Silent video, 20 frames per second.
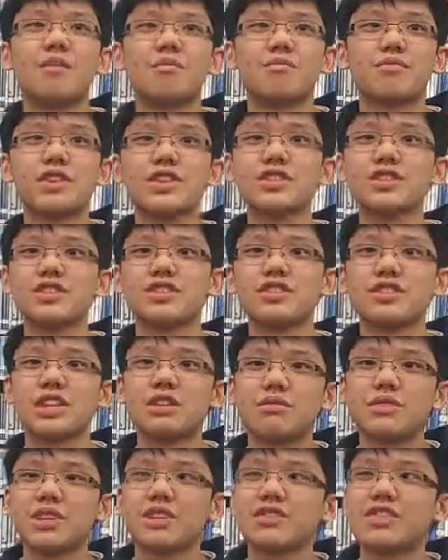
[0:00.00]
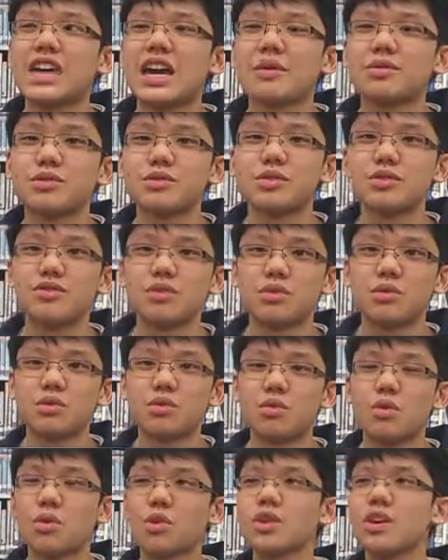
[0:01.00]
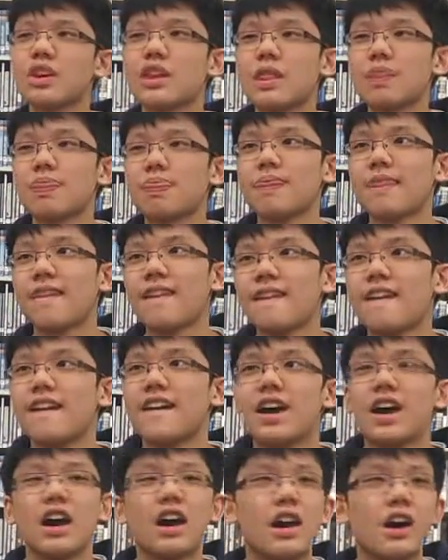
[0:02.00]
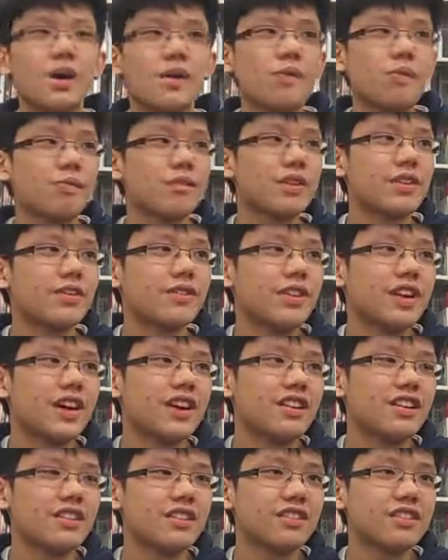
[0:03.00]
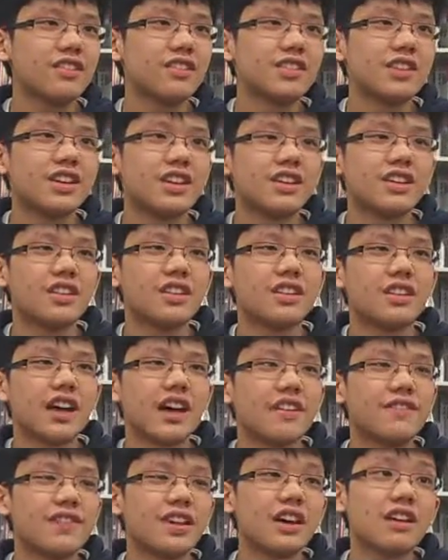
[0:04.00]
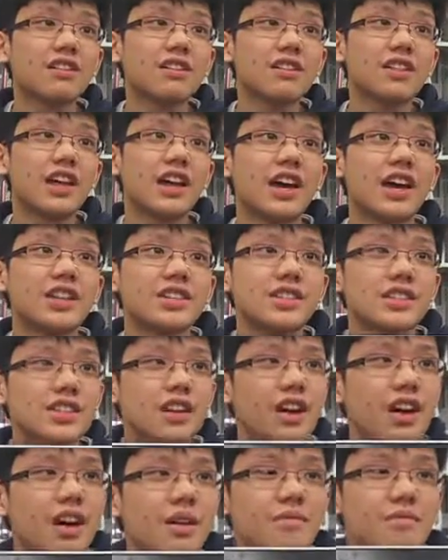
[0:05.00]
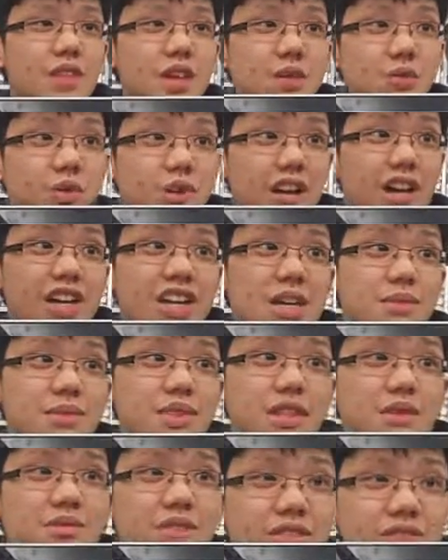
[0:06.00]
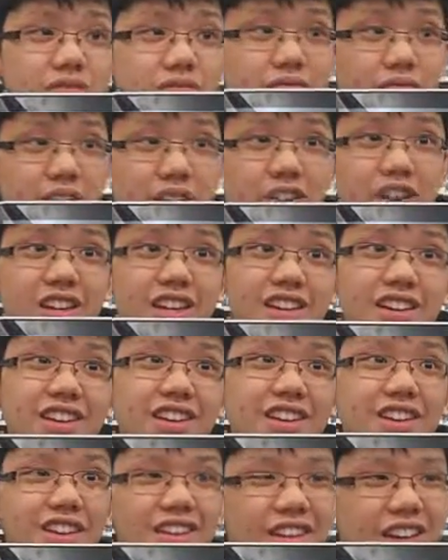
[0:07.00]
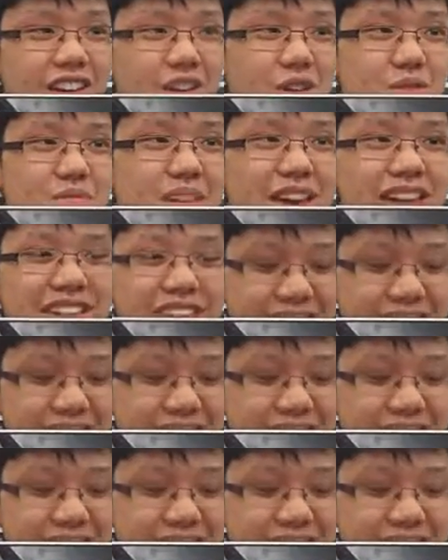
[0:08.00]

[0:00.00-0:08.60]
prisoners that we have captured from the war. We found, I found that they were not keeping them in very humane